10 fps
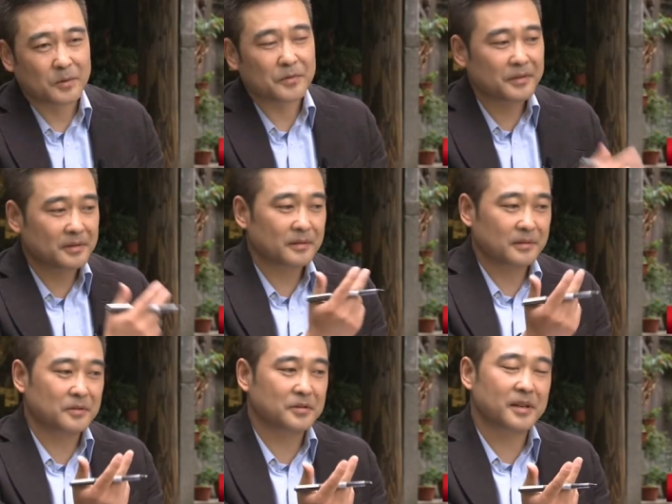Well,
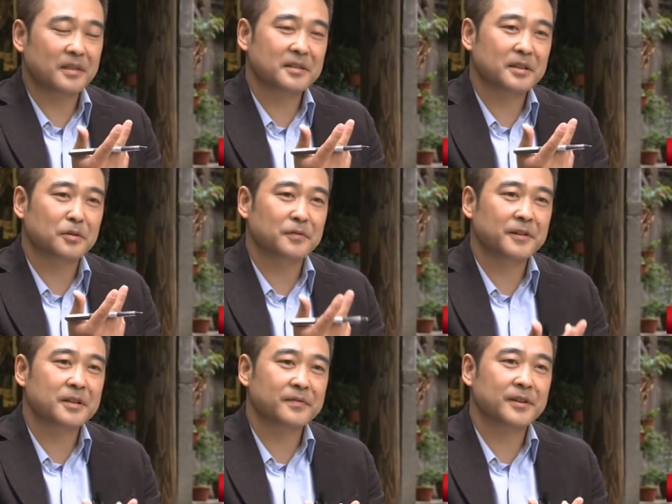you said this is your
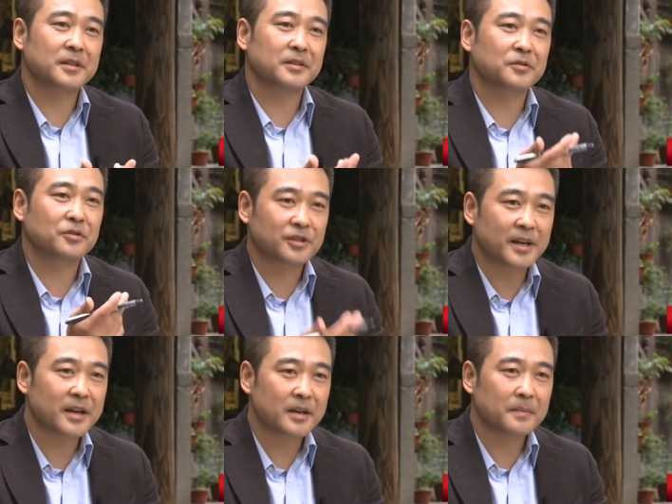first visit to
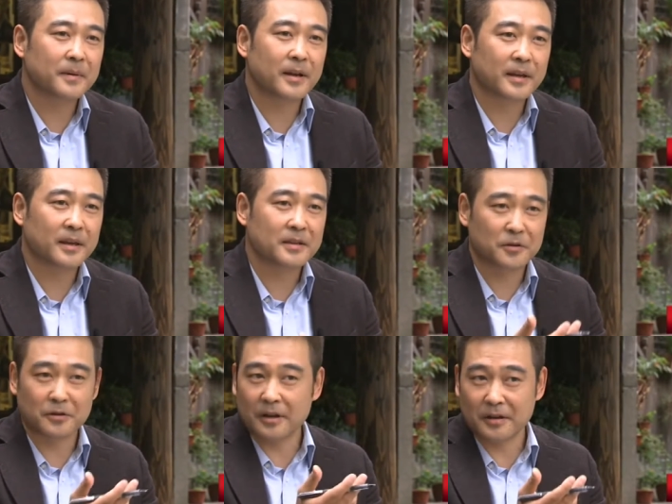China, but I guess
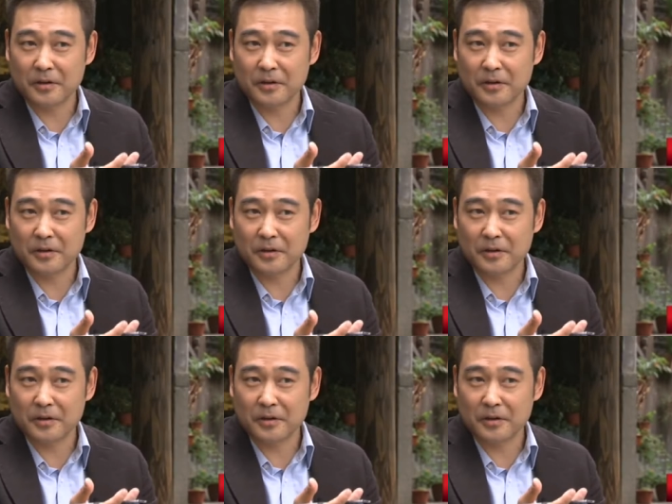you're not